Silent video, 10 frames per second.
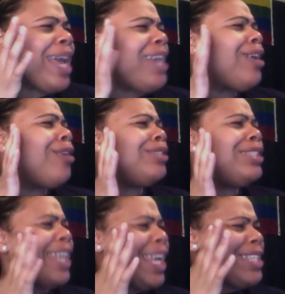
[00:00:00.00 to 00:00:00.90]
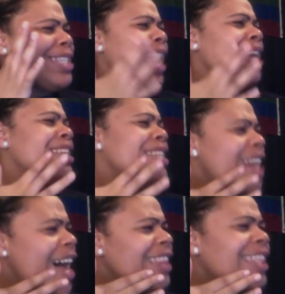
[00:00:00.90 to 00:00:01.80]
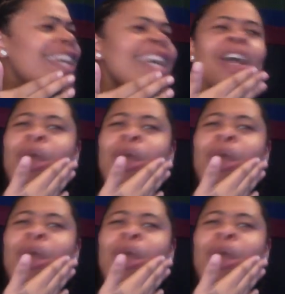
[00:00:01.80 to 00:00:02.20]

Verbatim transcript: ain't no dents, ain't nothing.